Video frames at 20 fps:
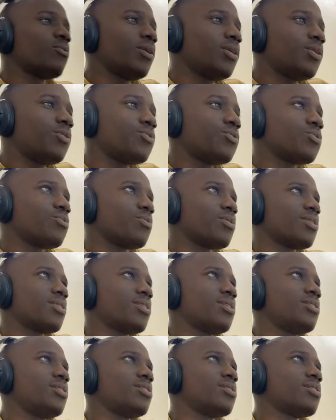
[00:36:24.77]
what news were
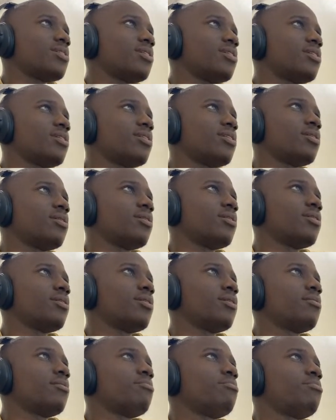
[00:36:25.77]
these?
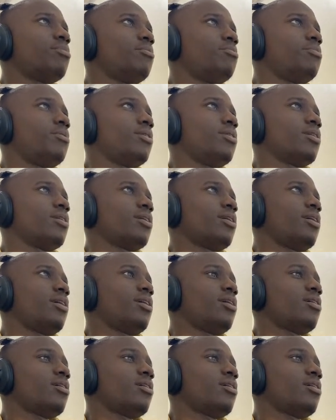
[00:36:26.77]
PPI.